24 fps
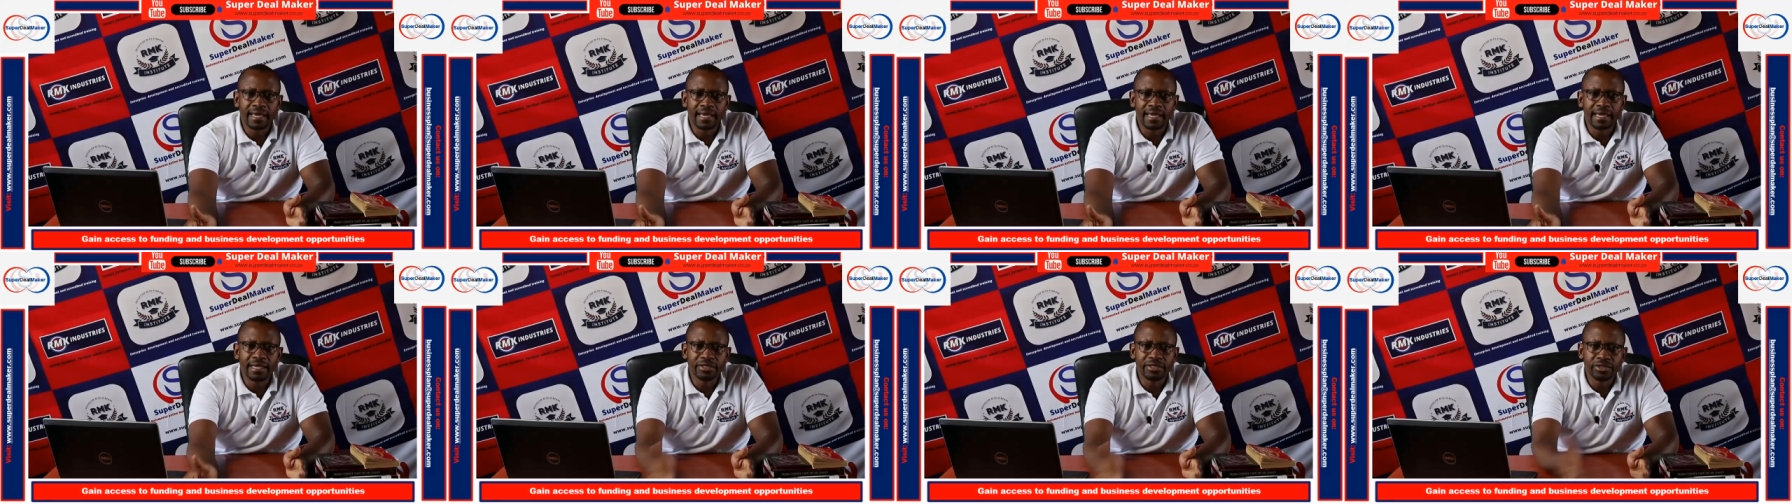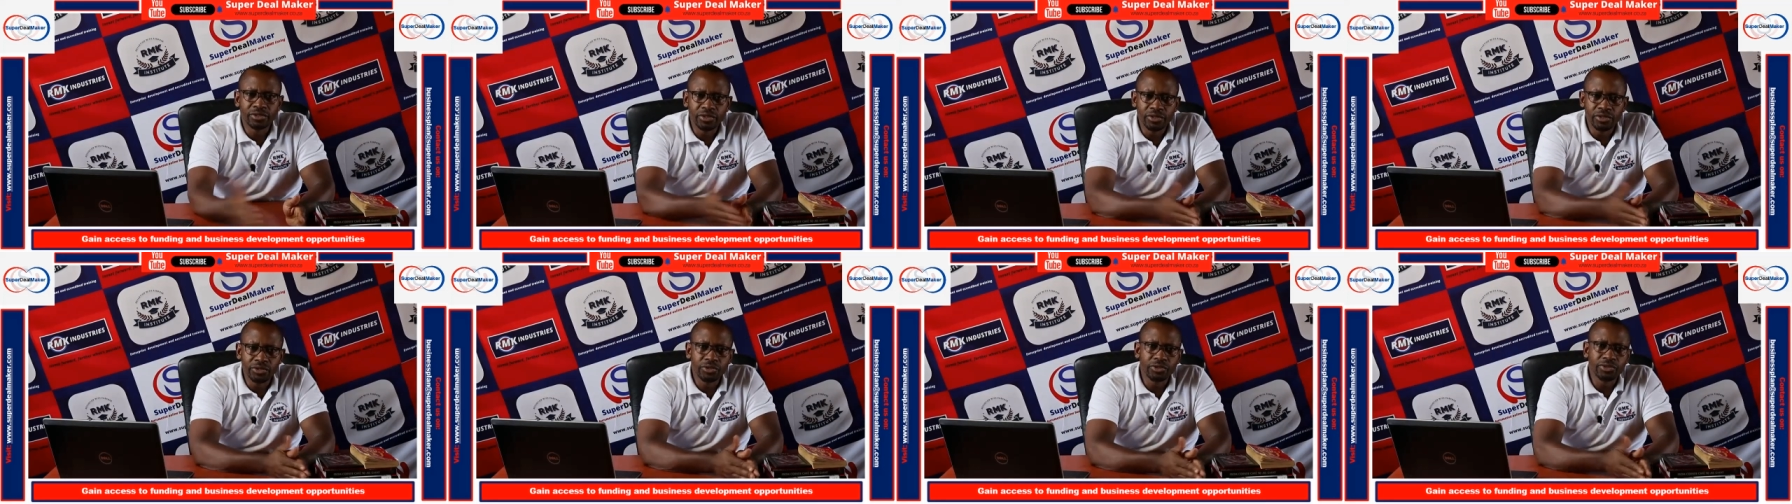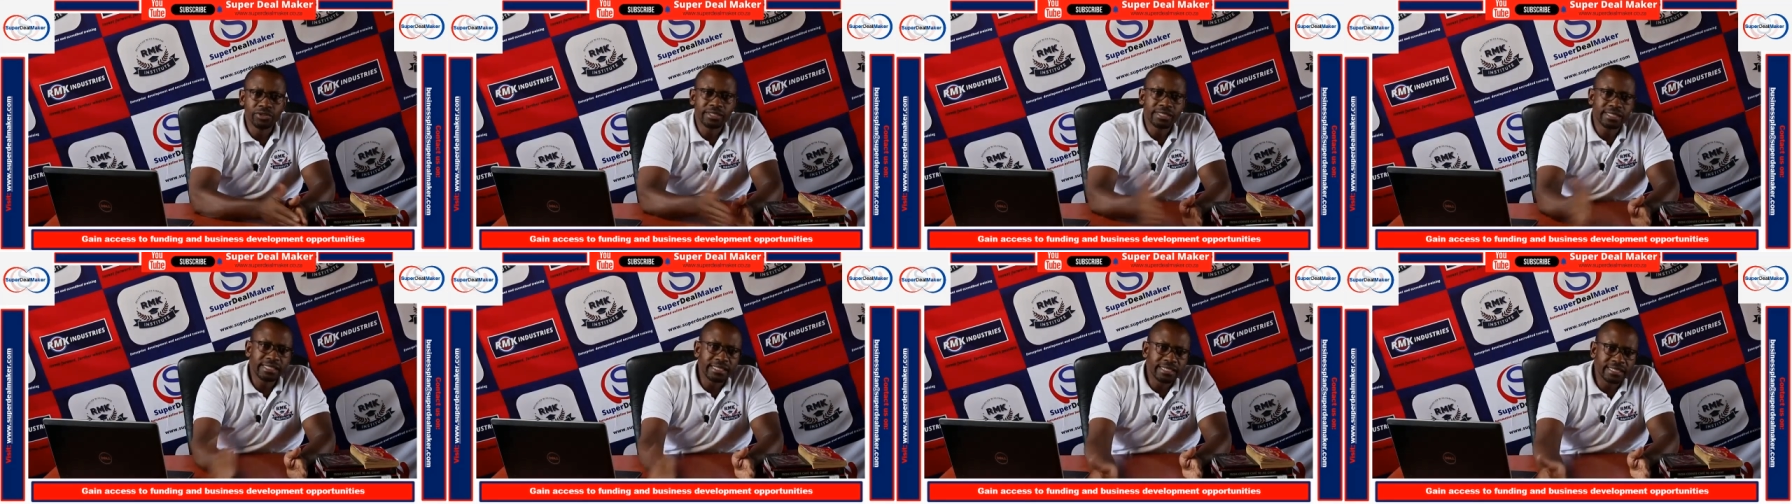your your
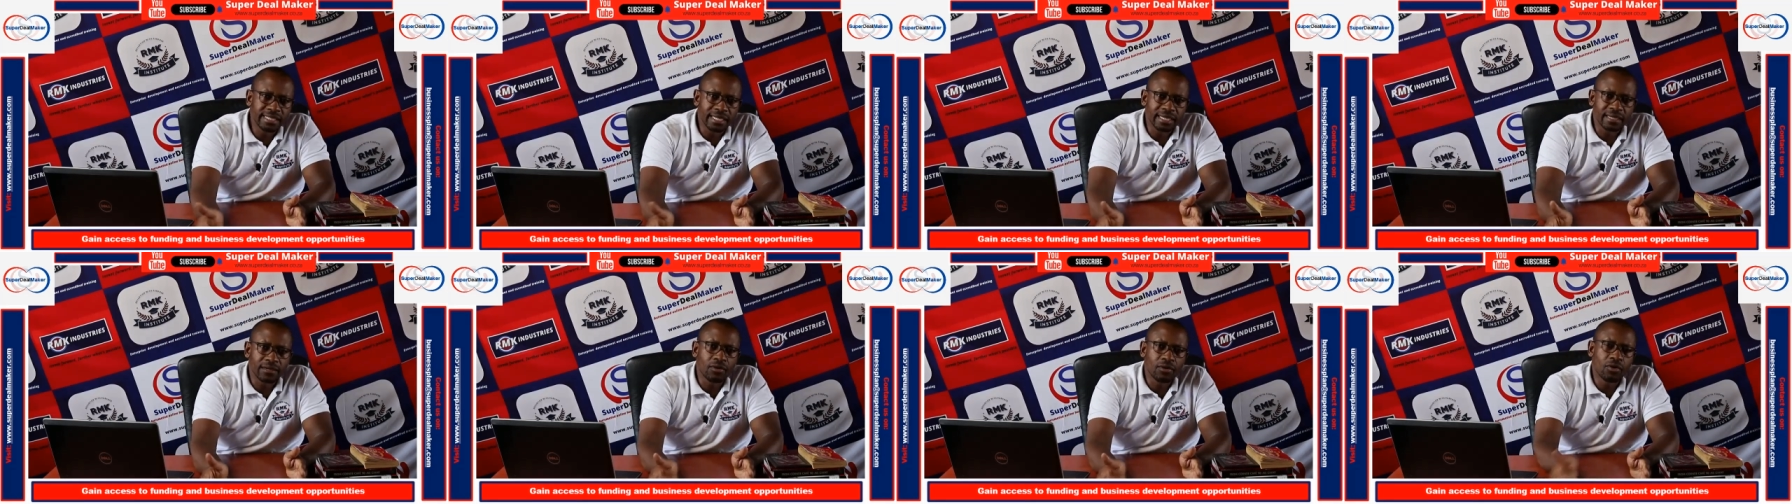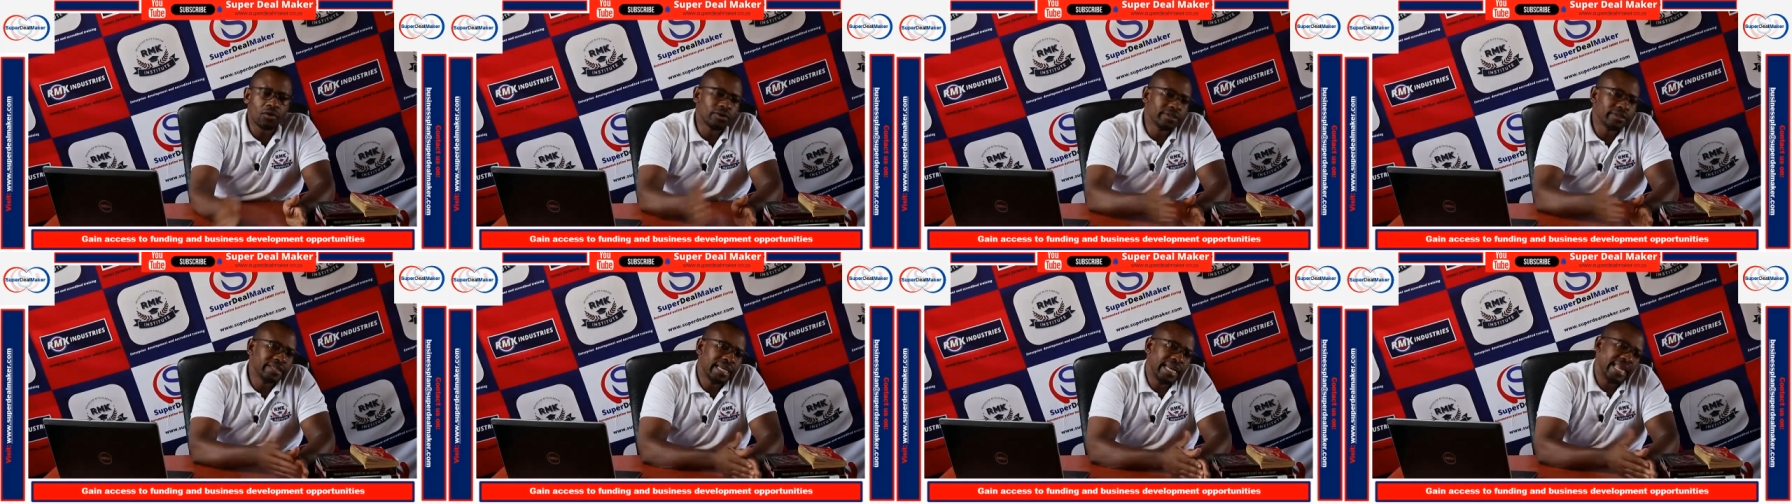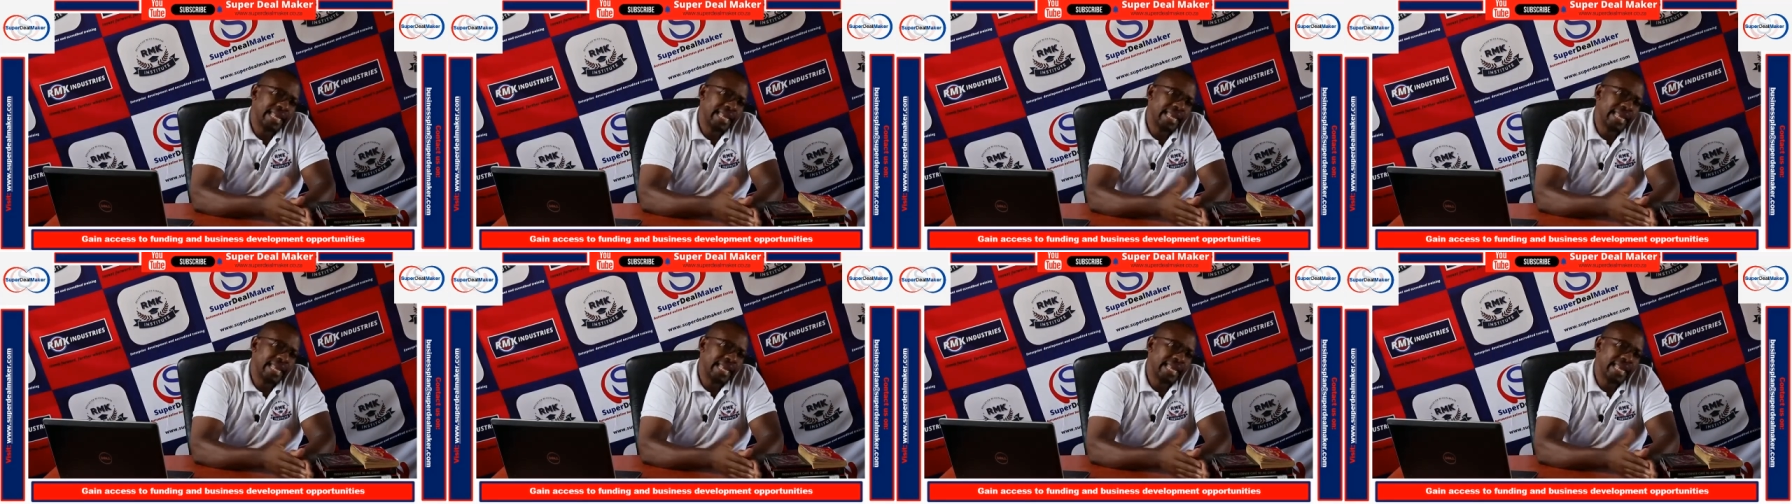SETA or the